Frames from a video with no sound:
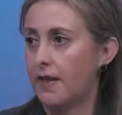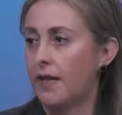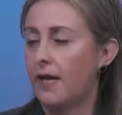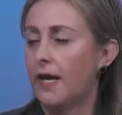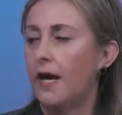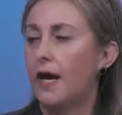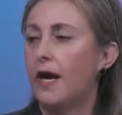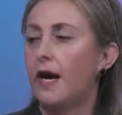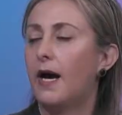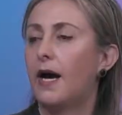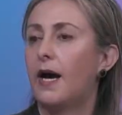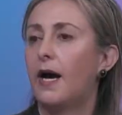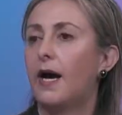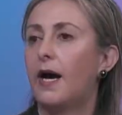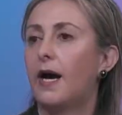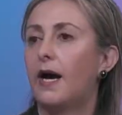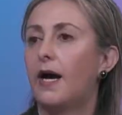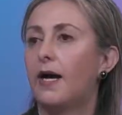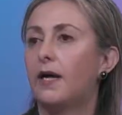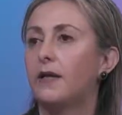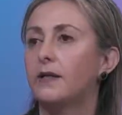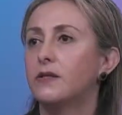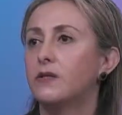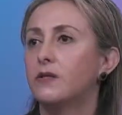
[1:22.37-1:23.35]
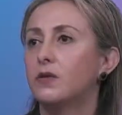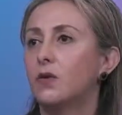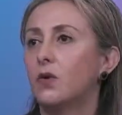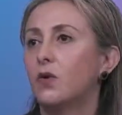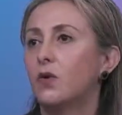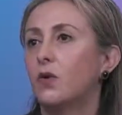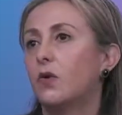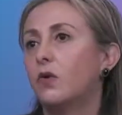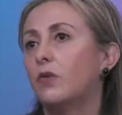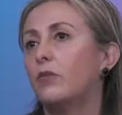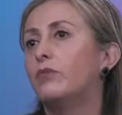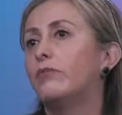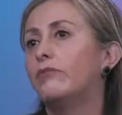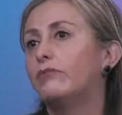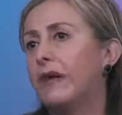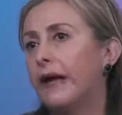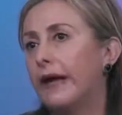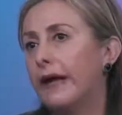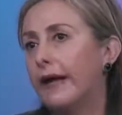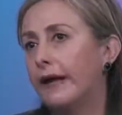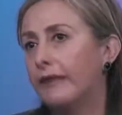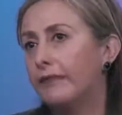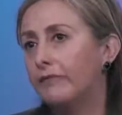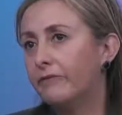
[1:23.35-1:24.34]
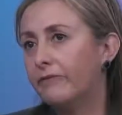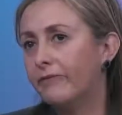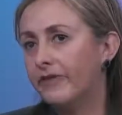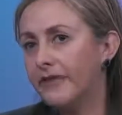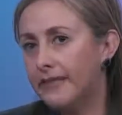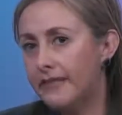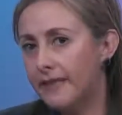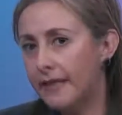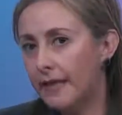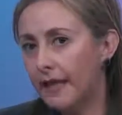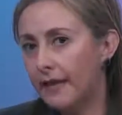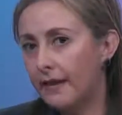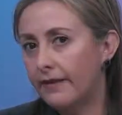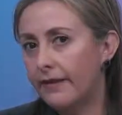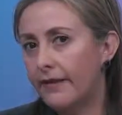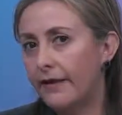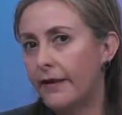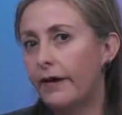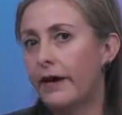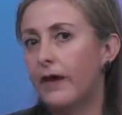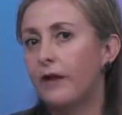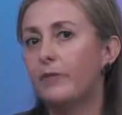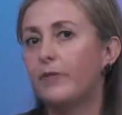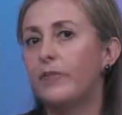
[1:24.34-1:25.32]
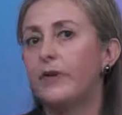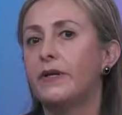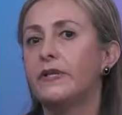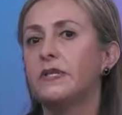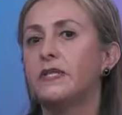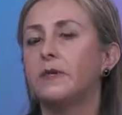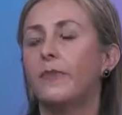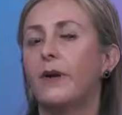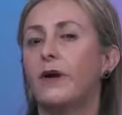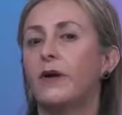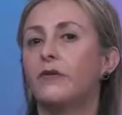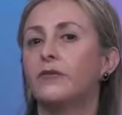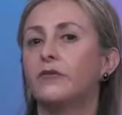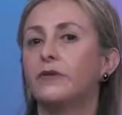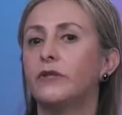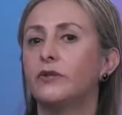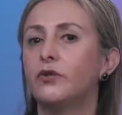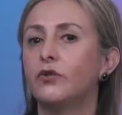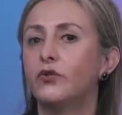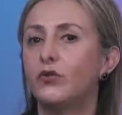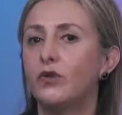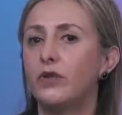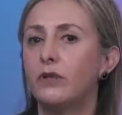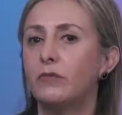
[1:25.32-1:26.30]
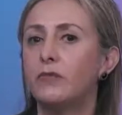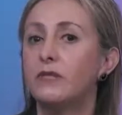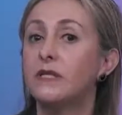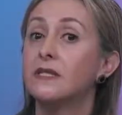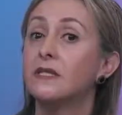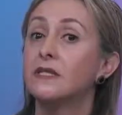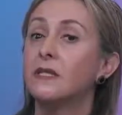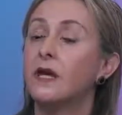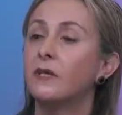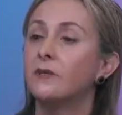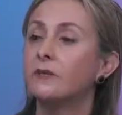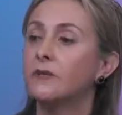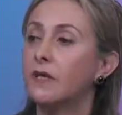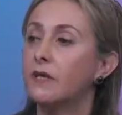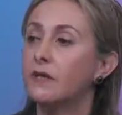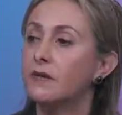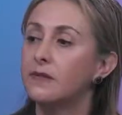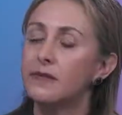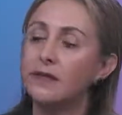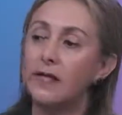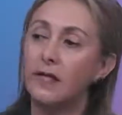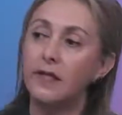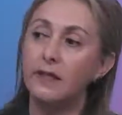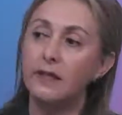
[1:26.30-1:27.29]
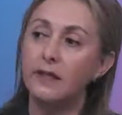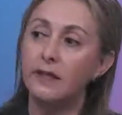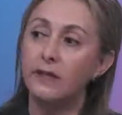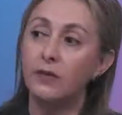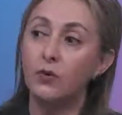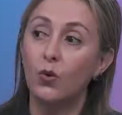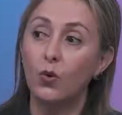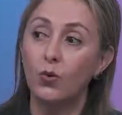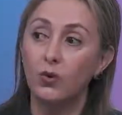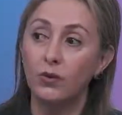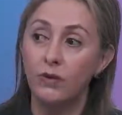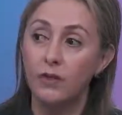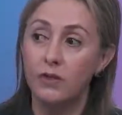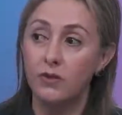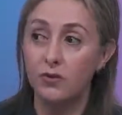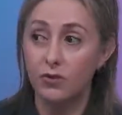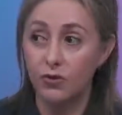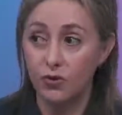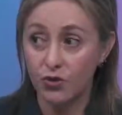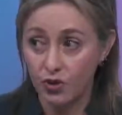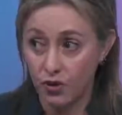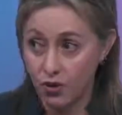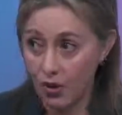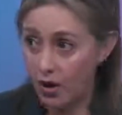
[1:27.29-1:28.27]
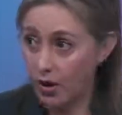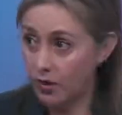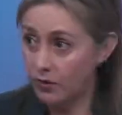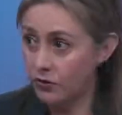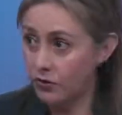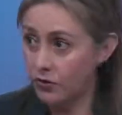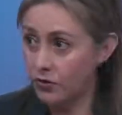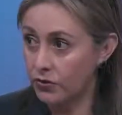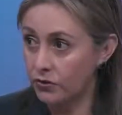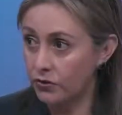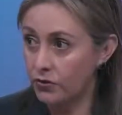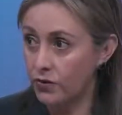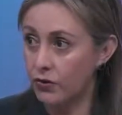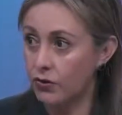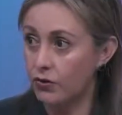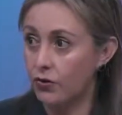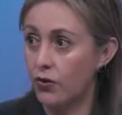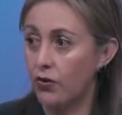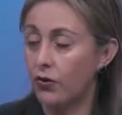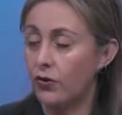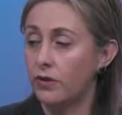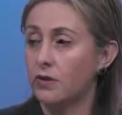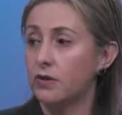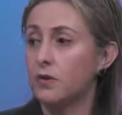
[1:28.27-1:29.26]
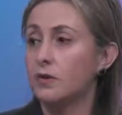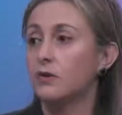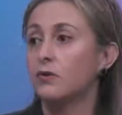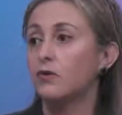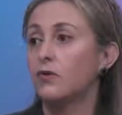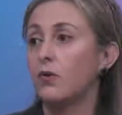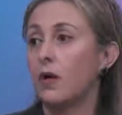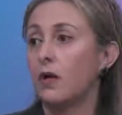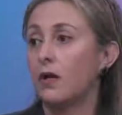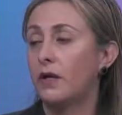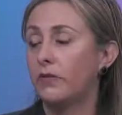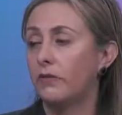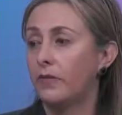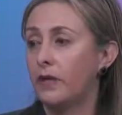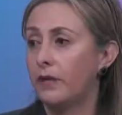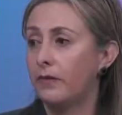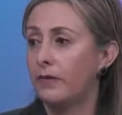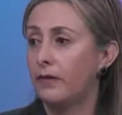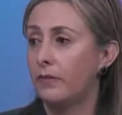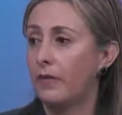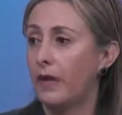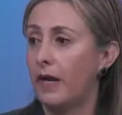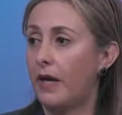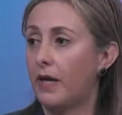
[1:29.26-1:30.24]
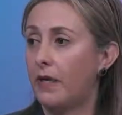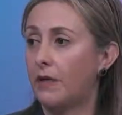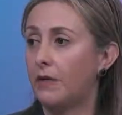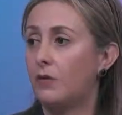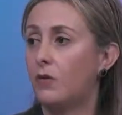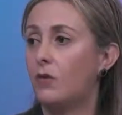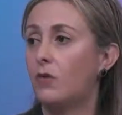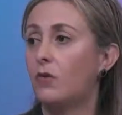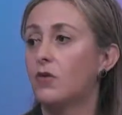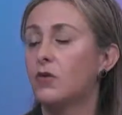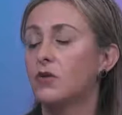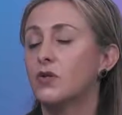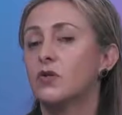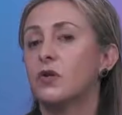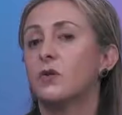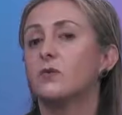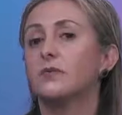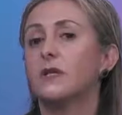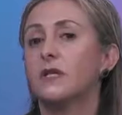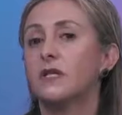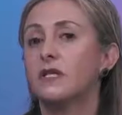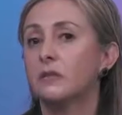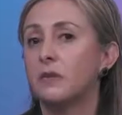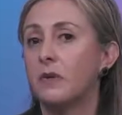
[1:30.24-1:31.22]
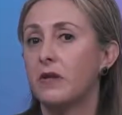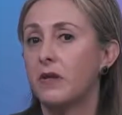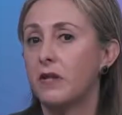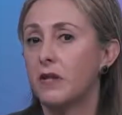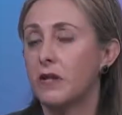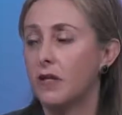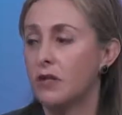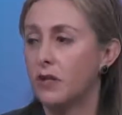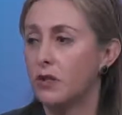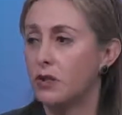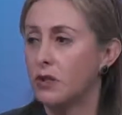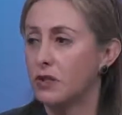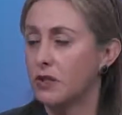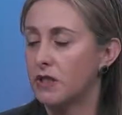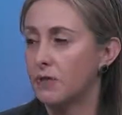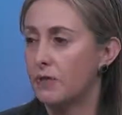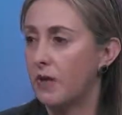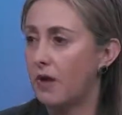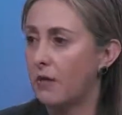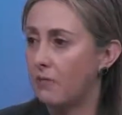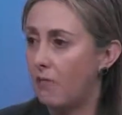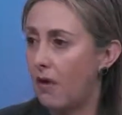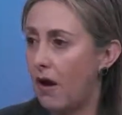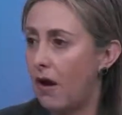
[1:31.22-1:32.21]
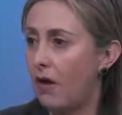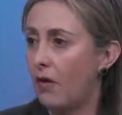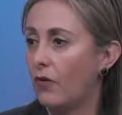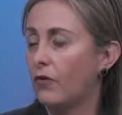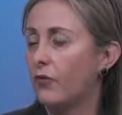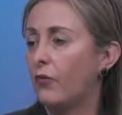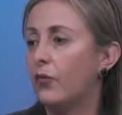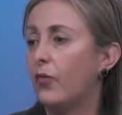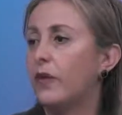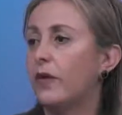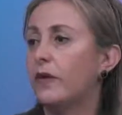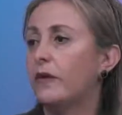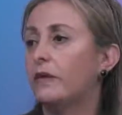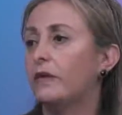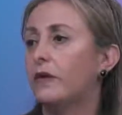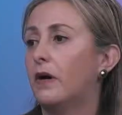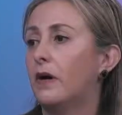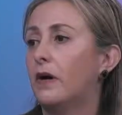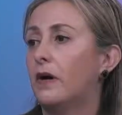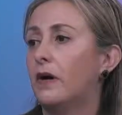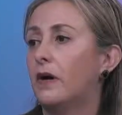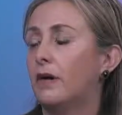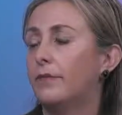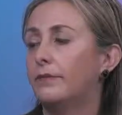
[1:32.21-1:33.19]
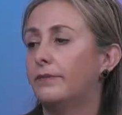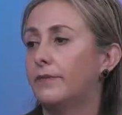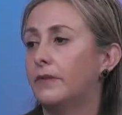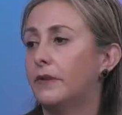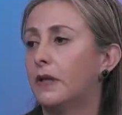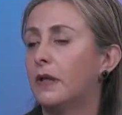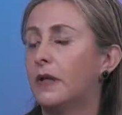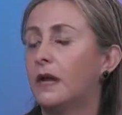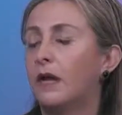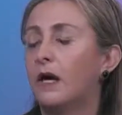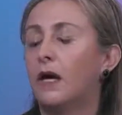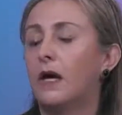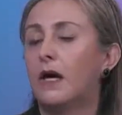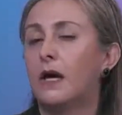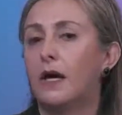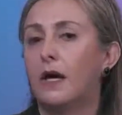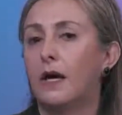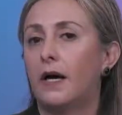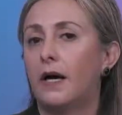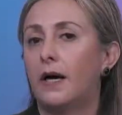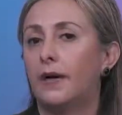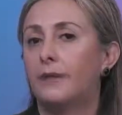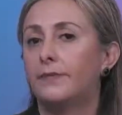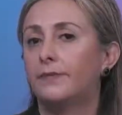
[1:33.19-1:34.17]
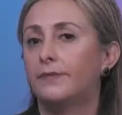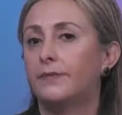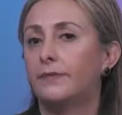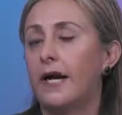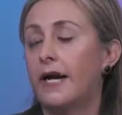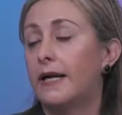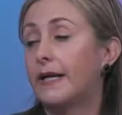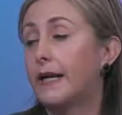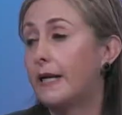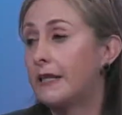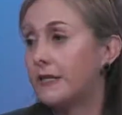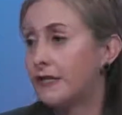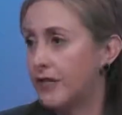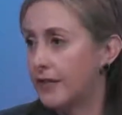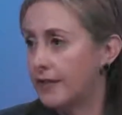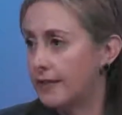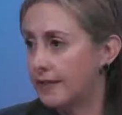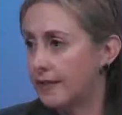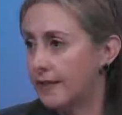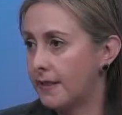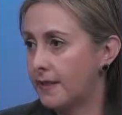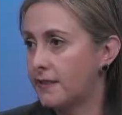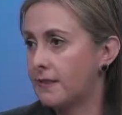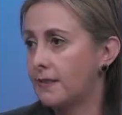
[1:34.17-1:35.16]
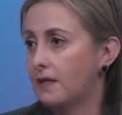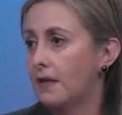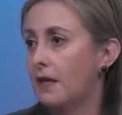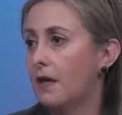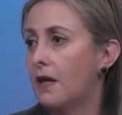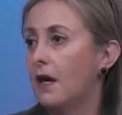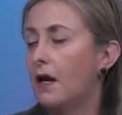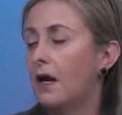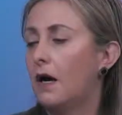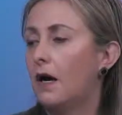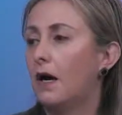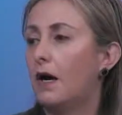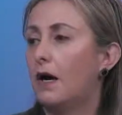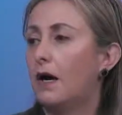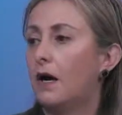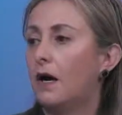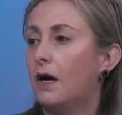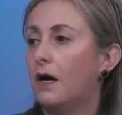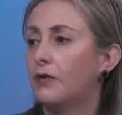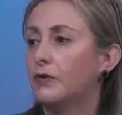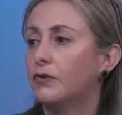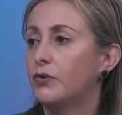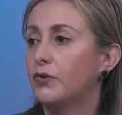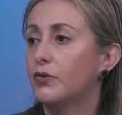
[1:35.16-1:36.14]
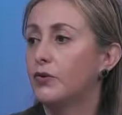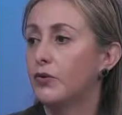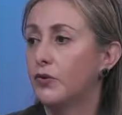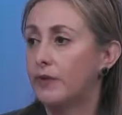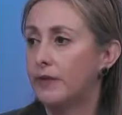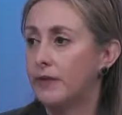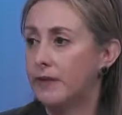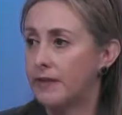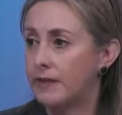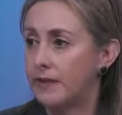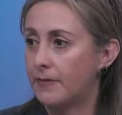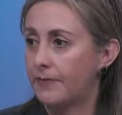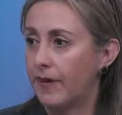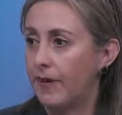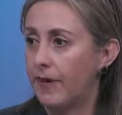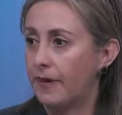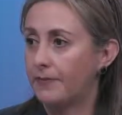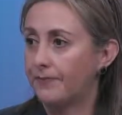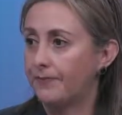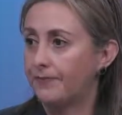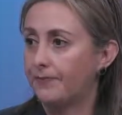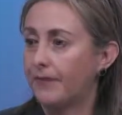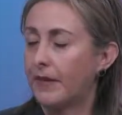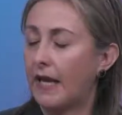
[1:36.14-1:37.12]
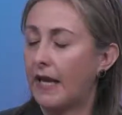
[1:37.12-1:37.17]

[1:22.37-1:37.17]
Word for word: Okay. Uh, so again, physical therapy is part of the treatment. Sometimes they need cortisone shots to the joints mm-hmm. to alleviate the pain, or sometimes medications by mouth with um, um, analgesics uh, to treat this pain.